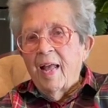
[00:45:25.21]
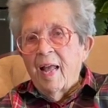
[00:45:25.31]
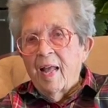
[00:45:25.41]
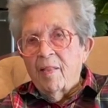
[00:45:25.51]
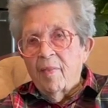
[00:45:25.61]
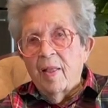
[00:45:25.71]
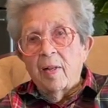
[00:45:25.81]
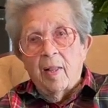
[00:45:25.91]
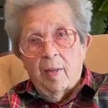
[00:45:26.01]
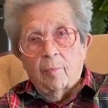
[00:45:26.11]
and then
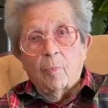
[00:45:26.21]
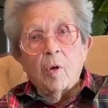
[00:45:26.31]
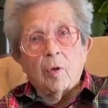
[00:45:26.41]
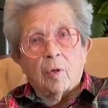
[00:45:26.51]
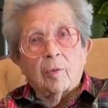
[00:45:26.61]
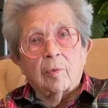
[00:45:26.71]
they'd work.